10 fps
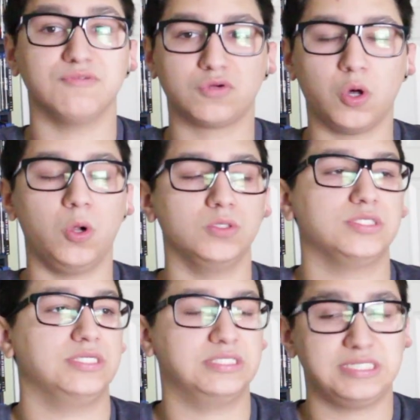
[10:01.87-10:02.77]
of Gold,
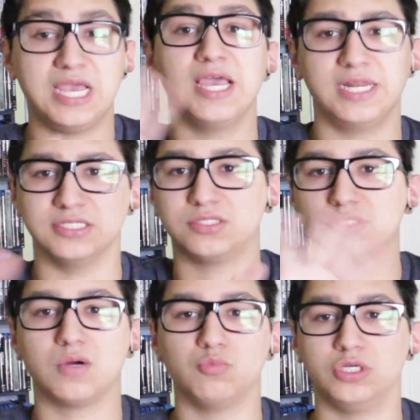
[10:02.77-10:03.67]
is hidden
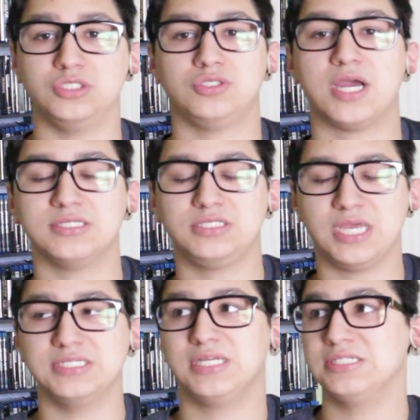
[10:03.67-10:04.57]
somewhere in the United
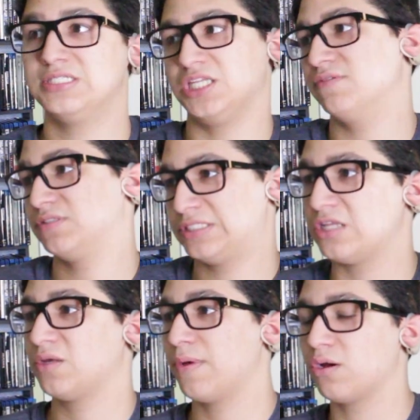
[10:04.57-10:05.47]
States instead of
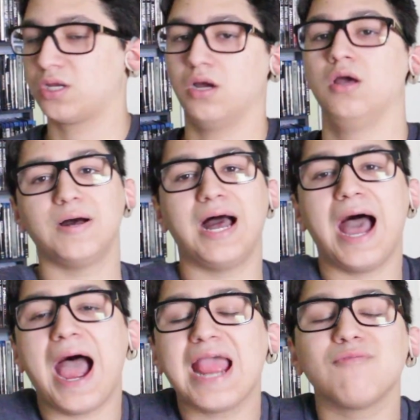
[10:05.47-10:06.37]
South America.
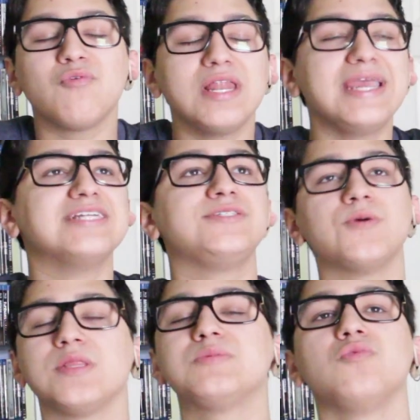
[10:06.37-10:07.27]
But I really
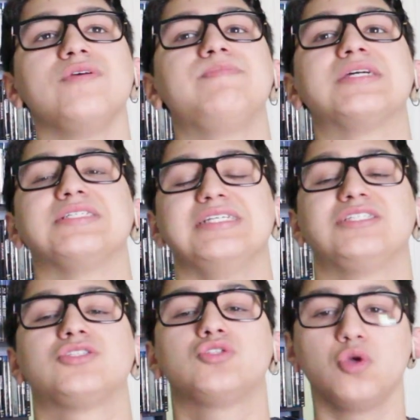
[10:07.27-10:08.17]
enjoy this movie because it's
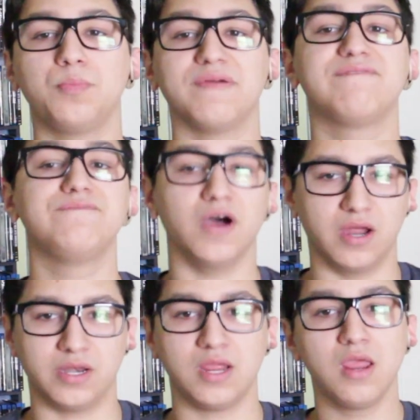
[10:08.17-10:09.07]
stupid
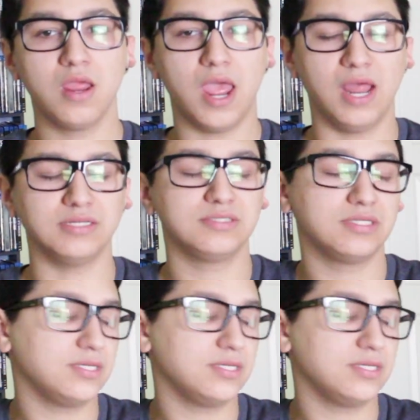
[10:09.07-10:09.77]
fun. And